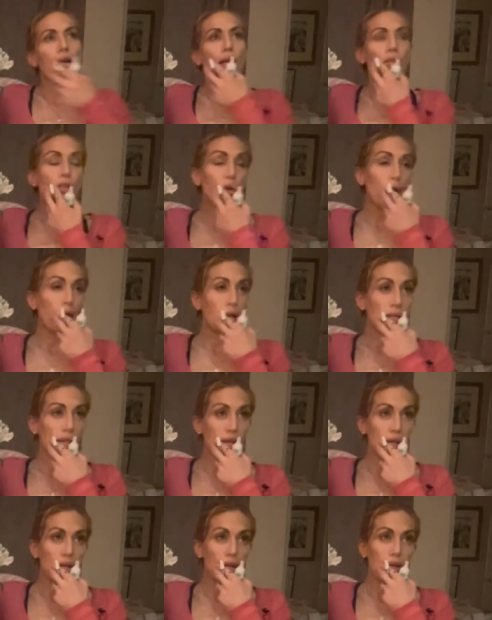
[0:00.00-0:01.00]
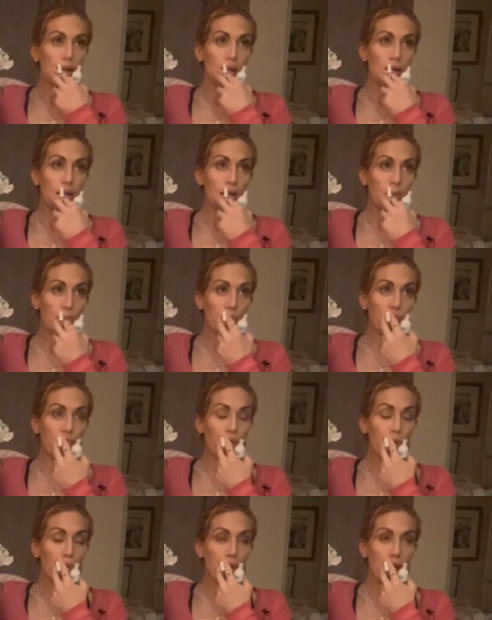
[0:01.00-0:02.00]
So I dated,
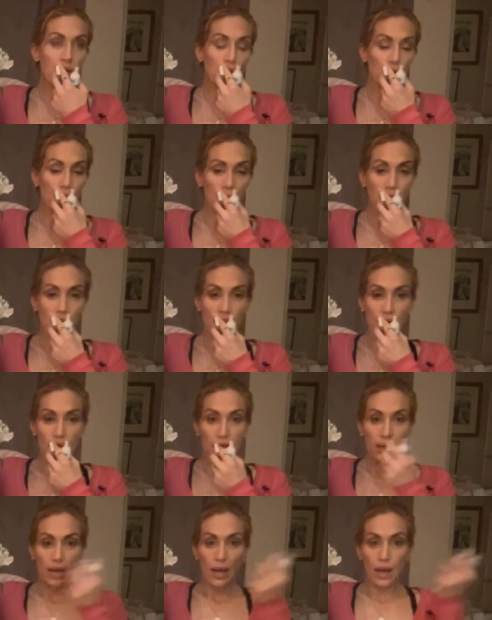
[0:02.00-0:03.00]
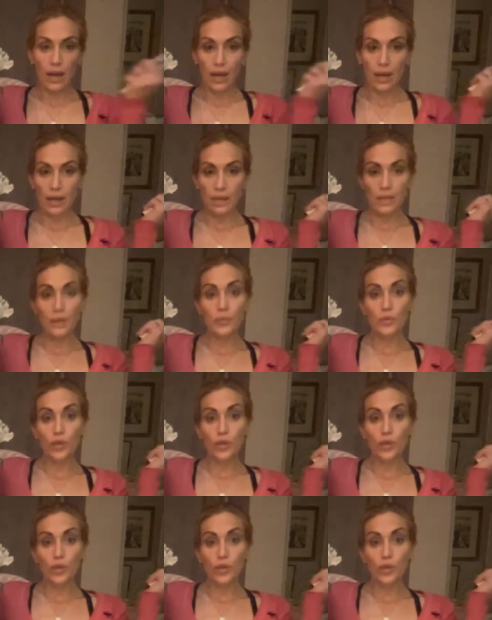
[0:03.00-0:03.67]
before Patrick, I dated a guy named